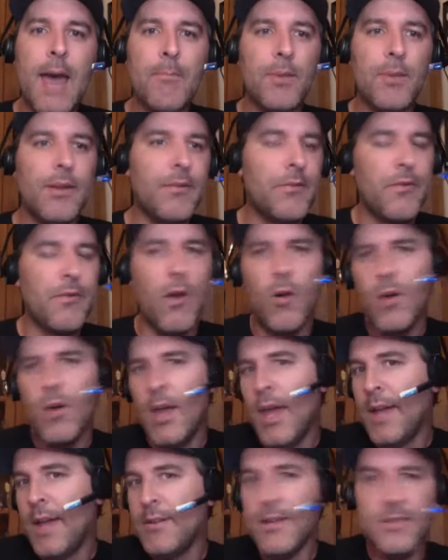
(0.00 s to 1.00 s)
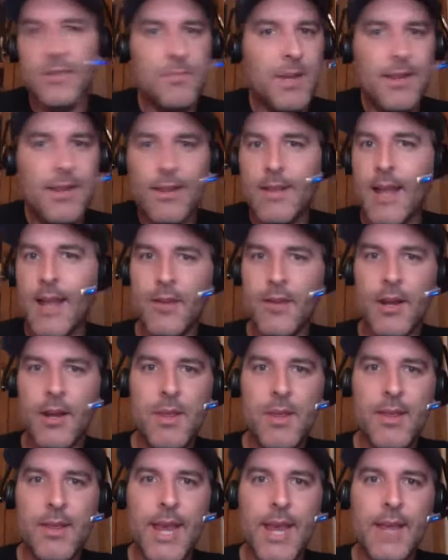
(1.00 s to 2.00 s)
So doesn't mean that that's going to be the
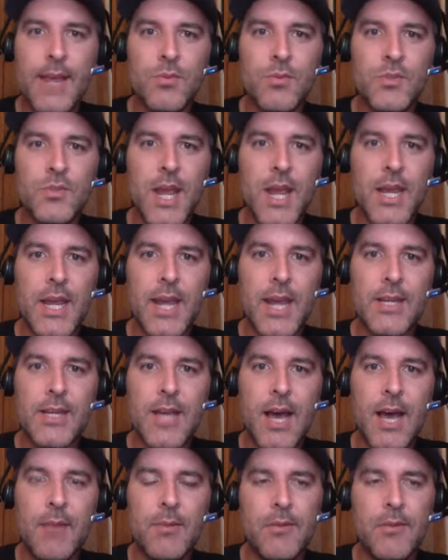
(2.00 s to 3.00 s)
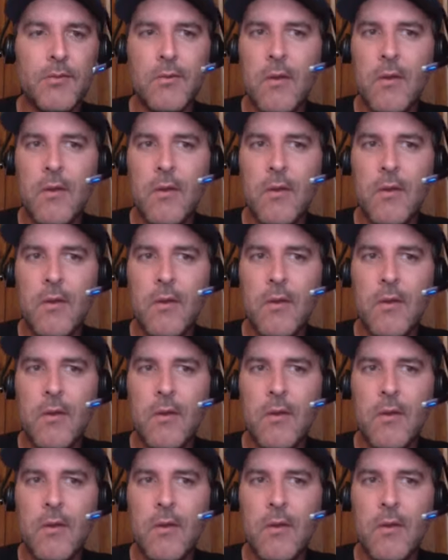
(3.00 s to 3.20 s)
case with J.K. Dobbins.